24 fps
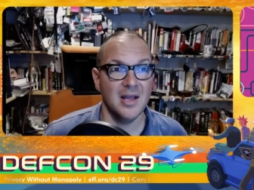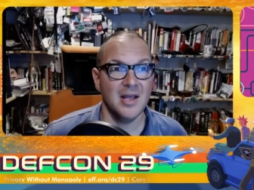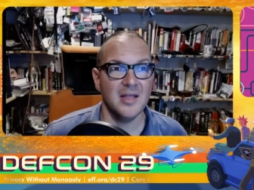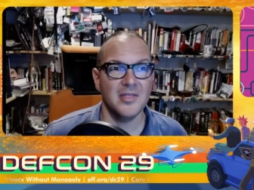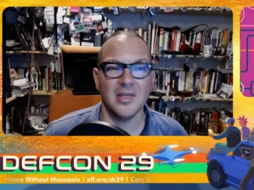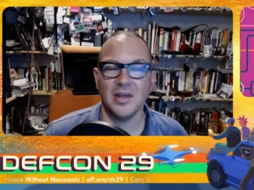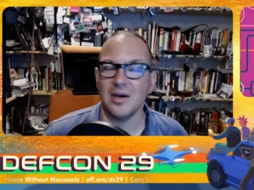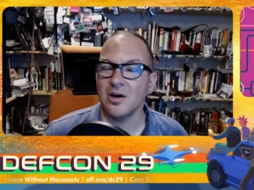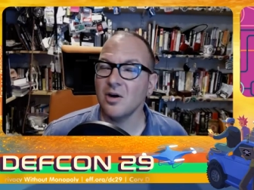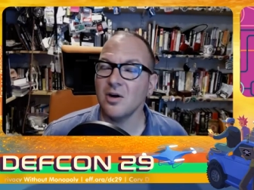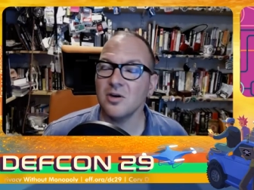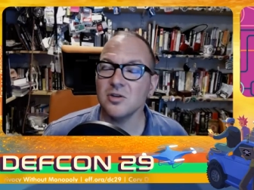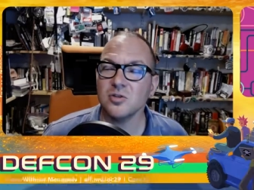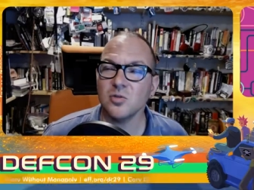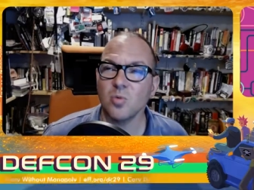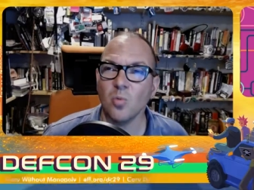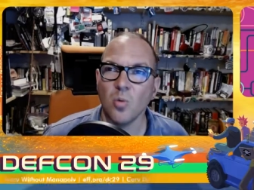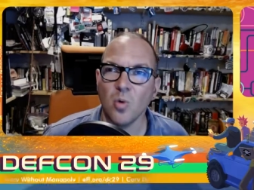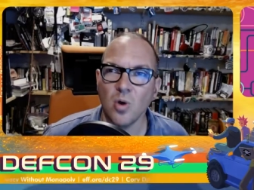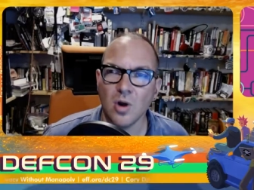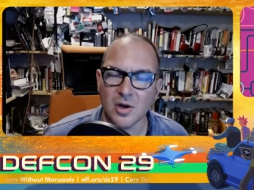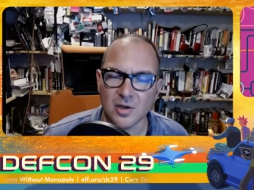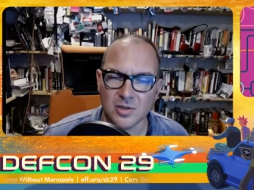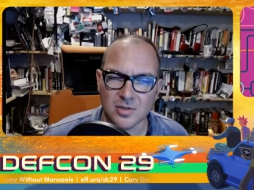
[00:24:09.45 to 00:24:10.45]
that hurts
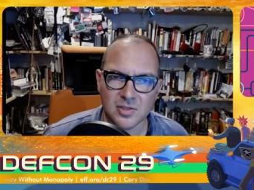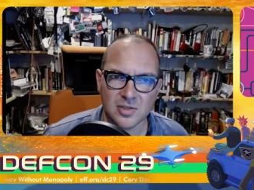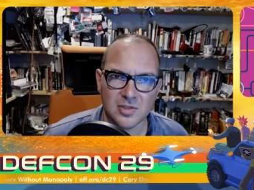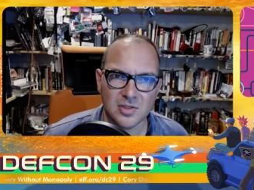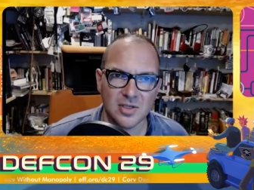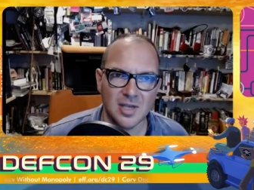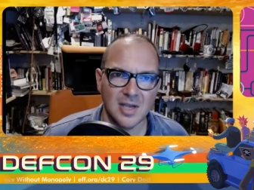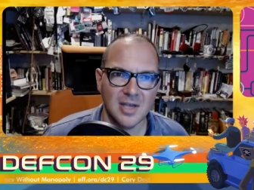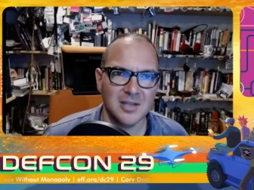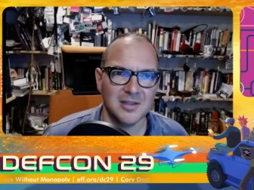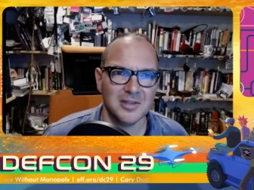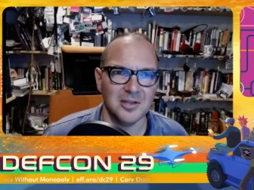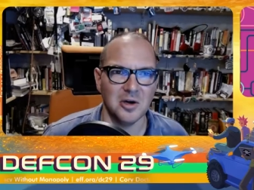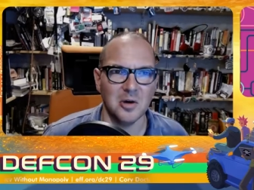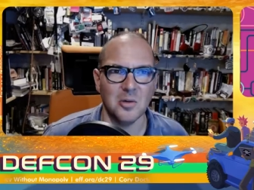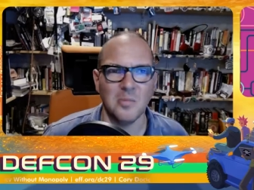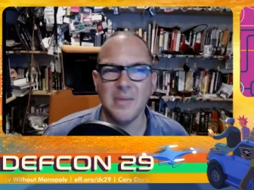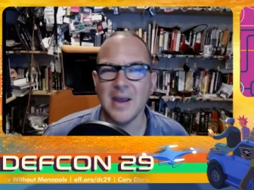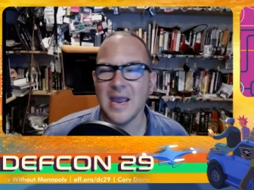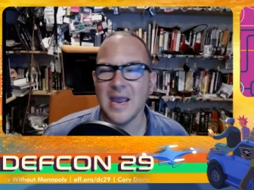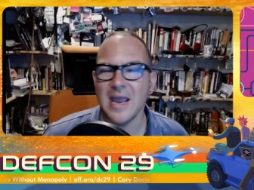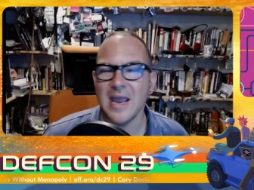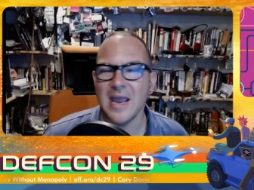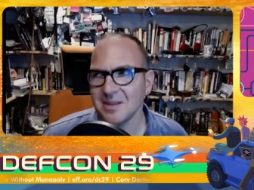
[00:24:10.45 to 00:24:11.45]
worse than
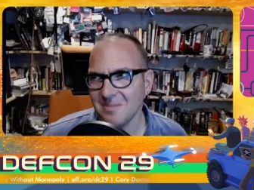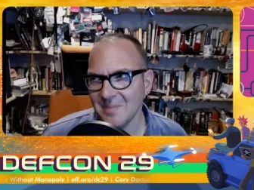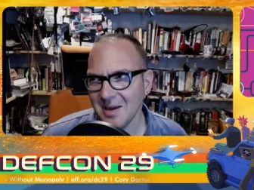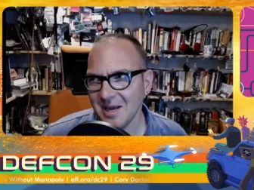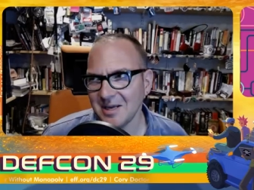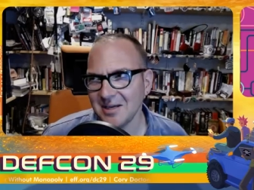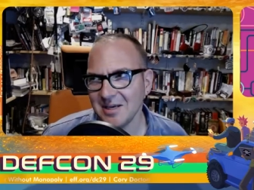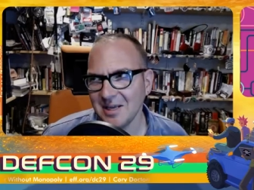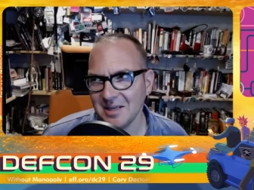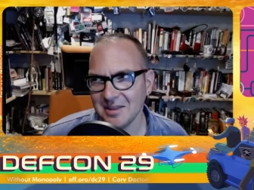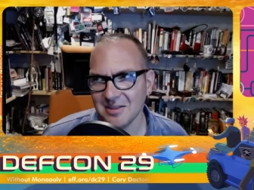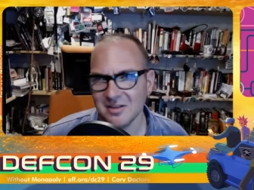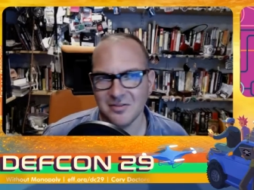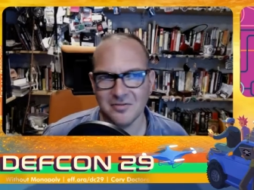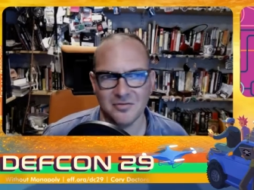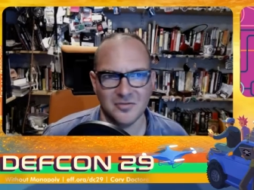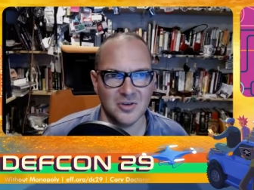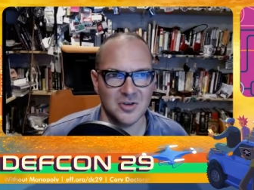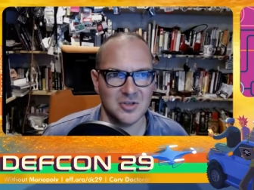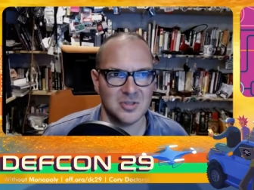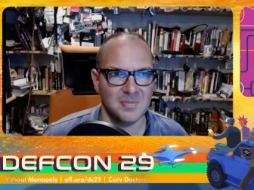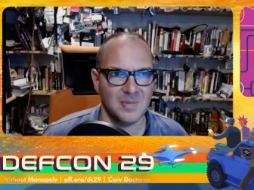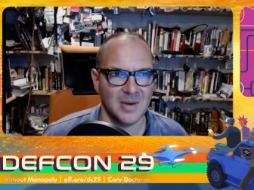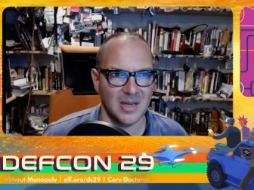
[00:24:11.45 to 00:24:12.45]
obeying the mandate in the
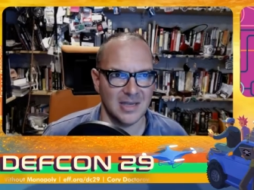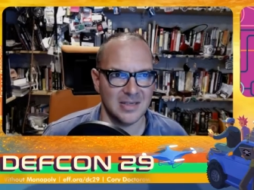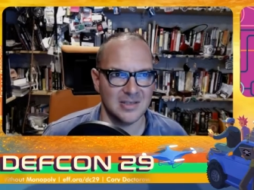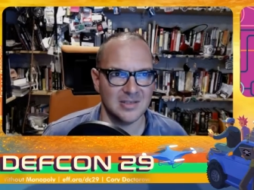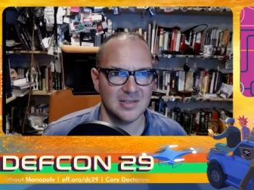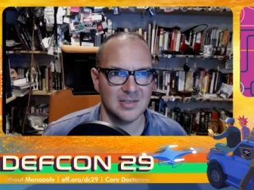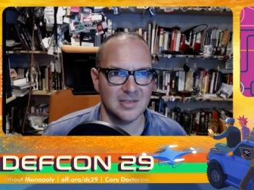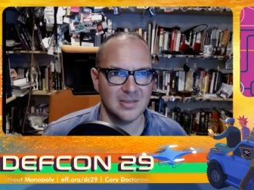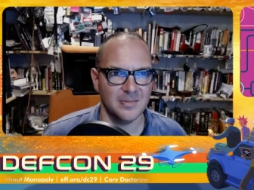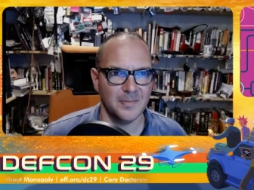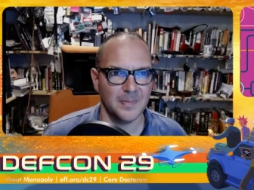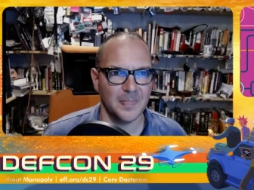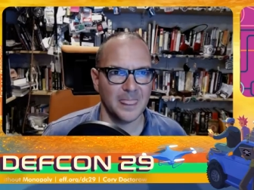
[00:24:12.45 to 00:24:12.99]
first place.